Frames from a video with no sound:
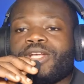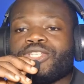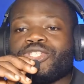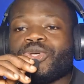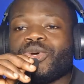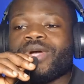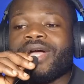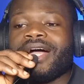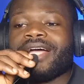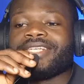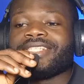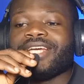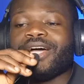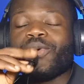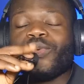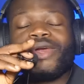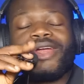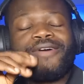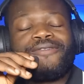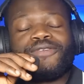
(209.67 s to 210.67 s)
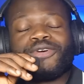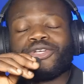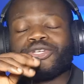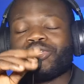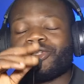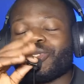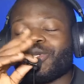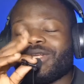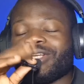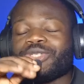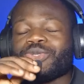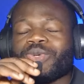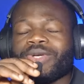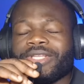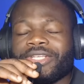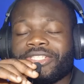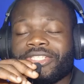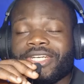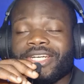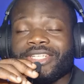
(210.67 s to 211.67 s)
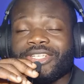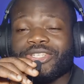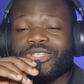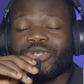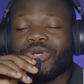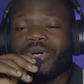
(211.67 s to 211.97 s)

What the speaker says: So guys, without further ado, let's quickly check this